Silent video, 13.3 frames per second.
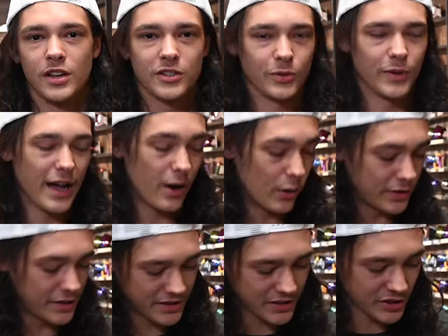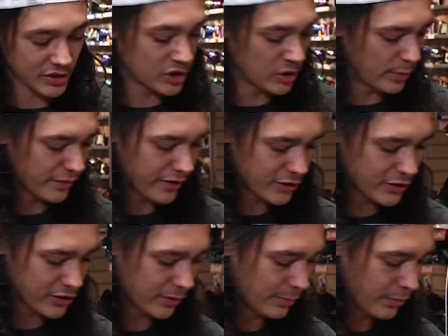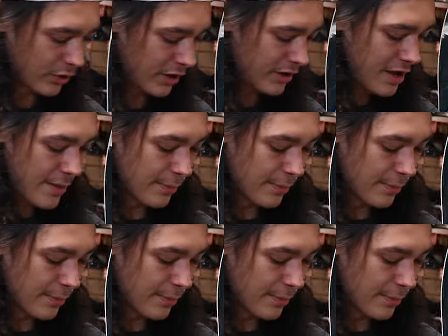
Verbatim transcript: So not only is this a super versatile board,